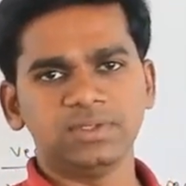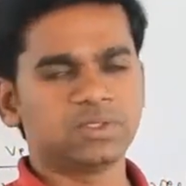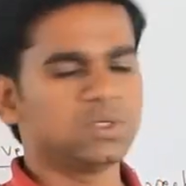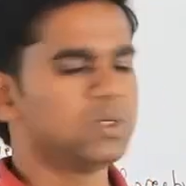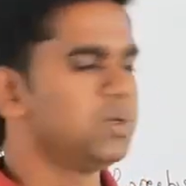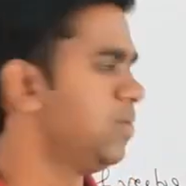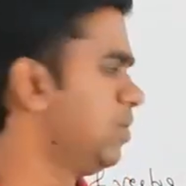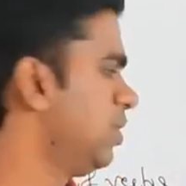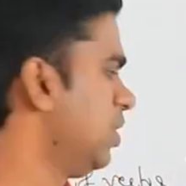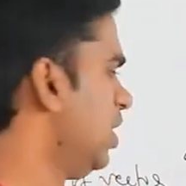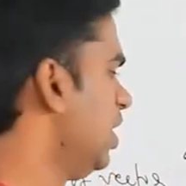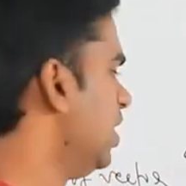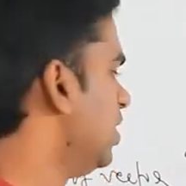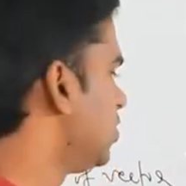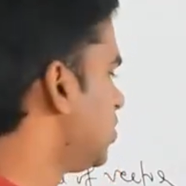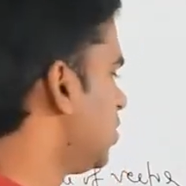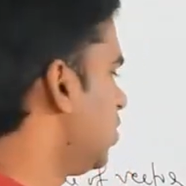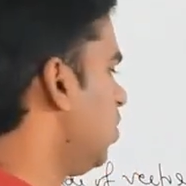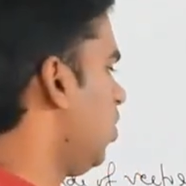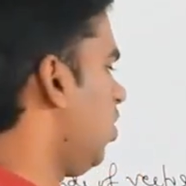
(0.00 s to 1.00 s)
So
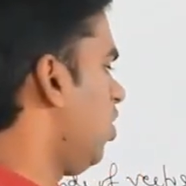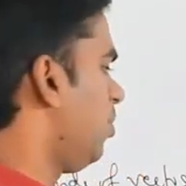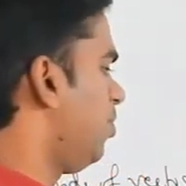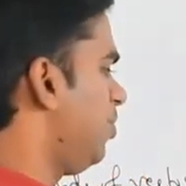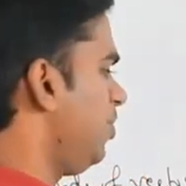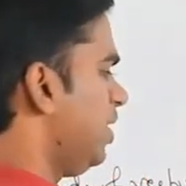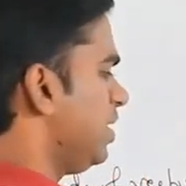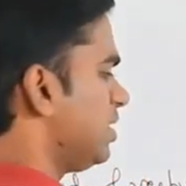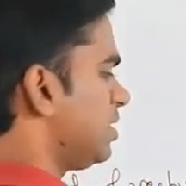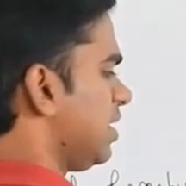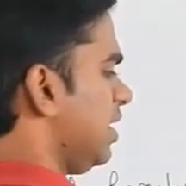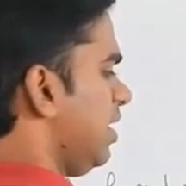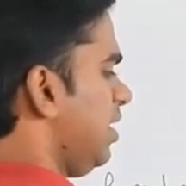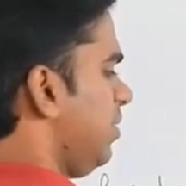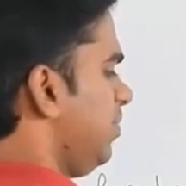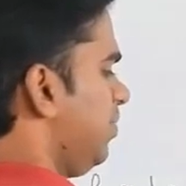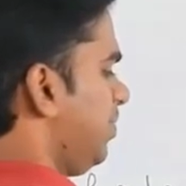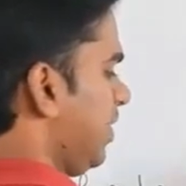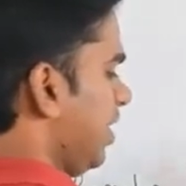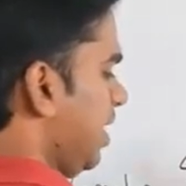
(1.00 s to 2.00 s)

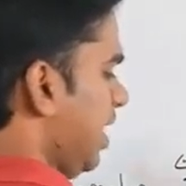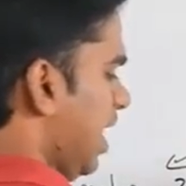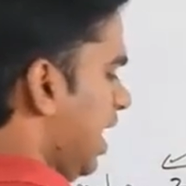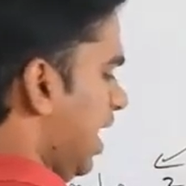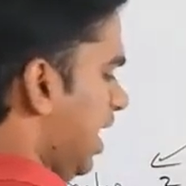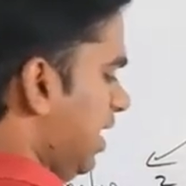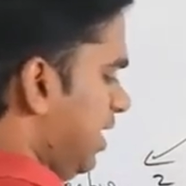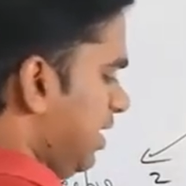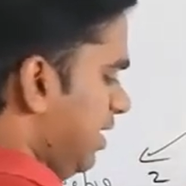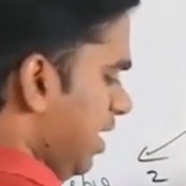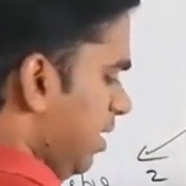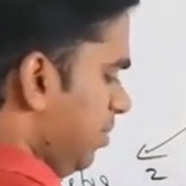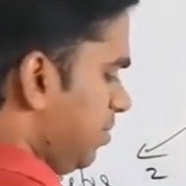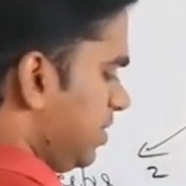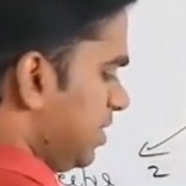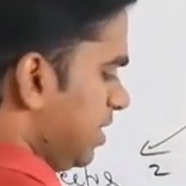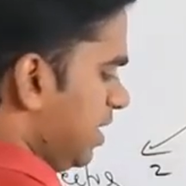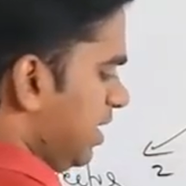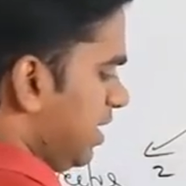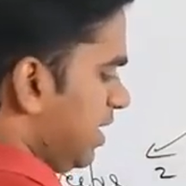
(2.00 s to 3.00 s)
obviously I
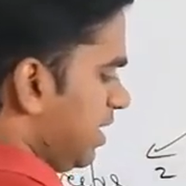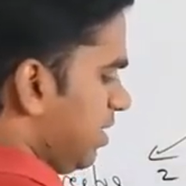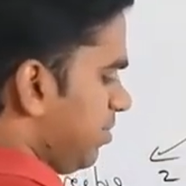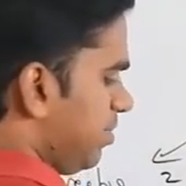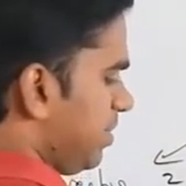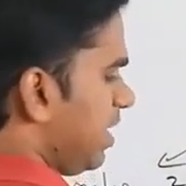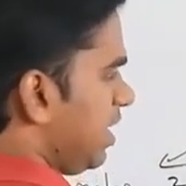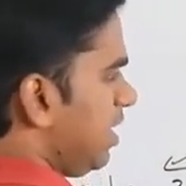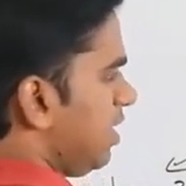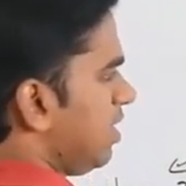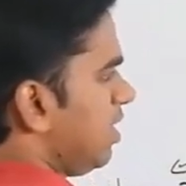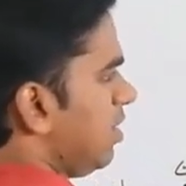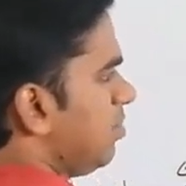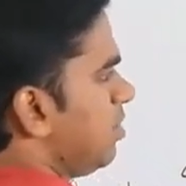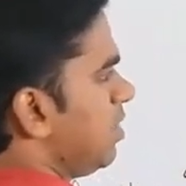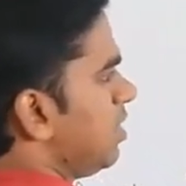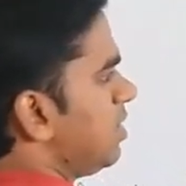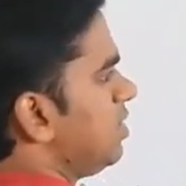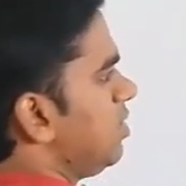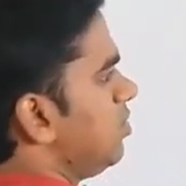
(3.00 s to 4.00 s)
cap, j cap, k
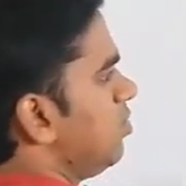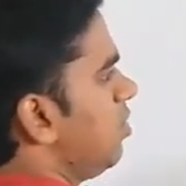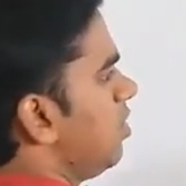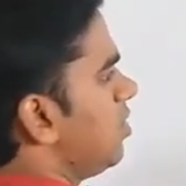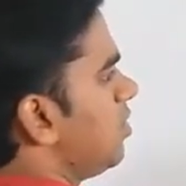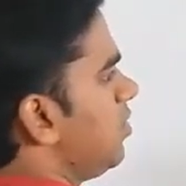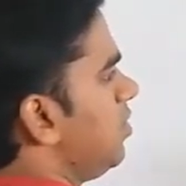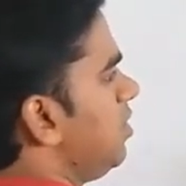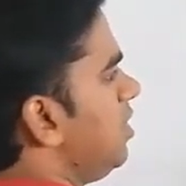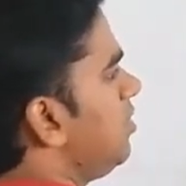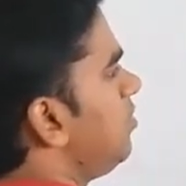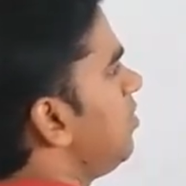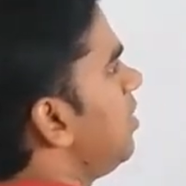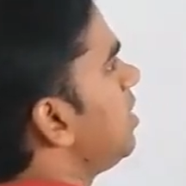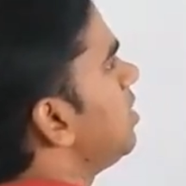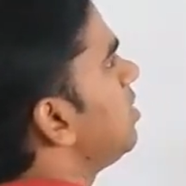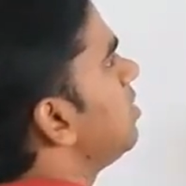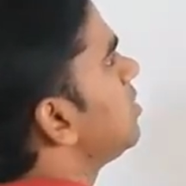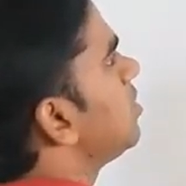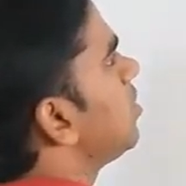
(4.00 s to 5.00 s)
cap are the what? Unit
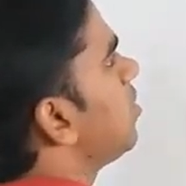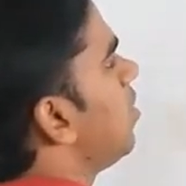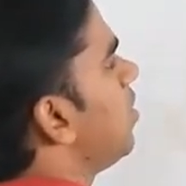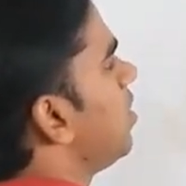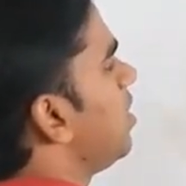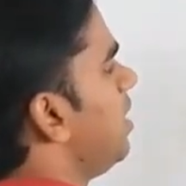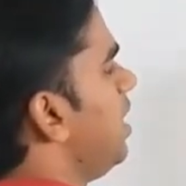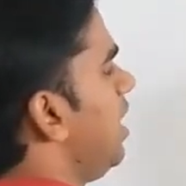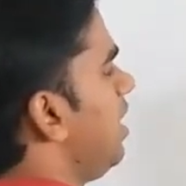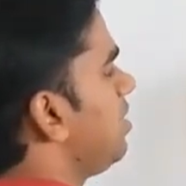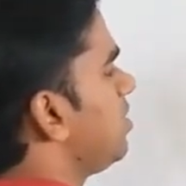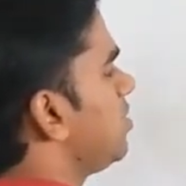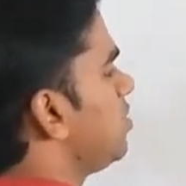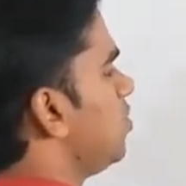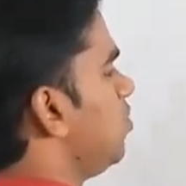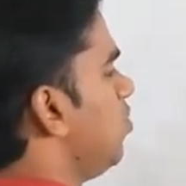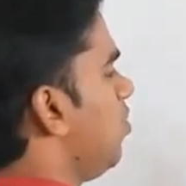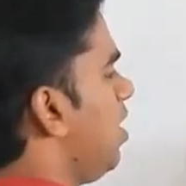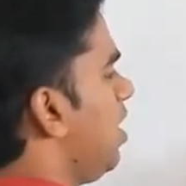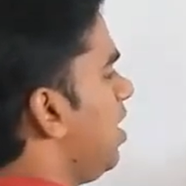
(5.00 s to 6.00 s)
vectors along x,
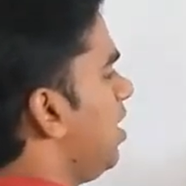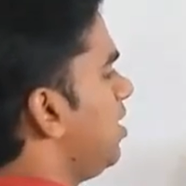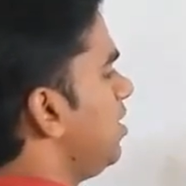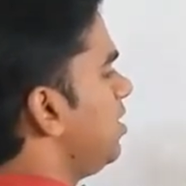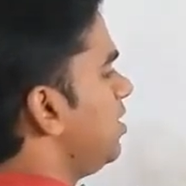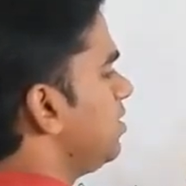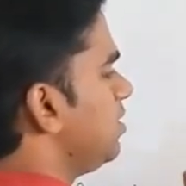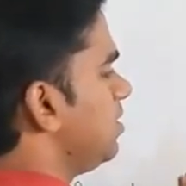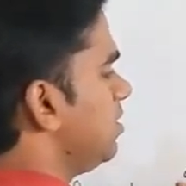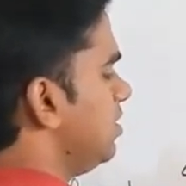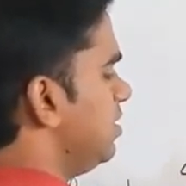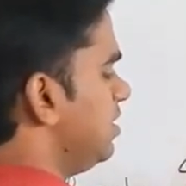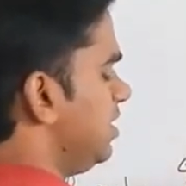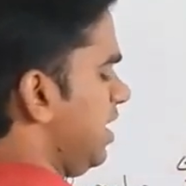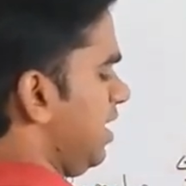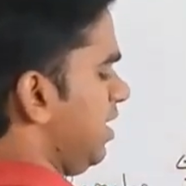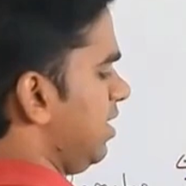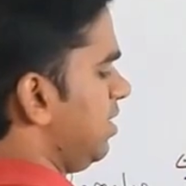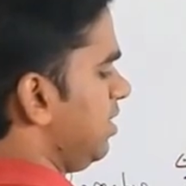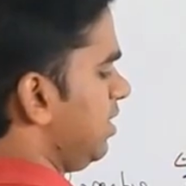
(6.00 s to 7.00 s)
y,
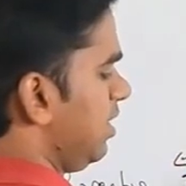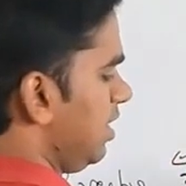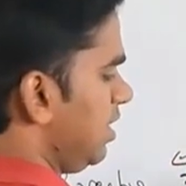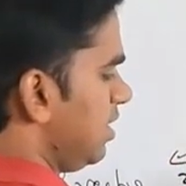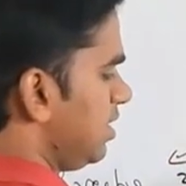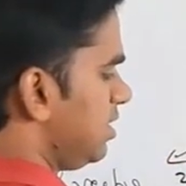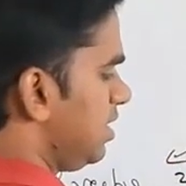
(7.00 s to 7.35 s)
z.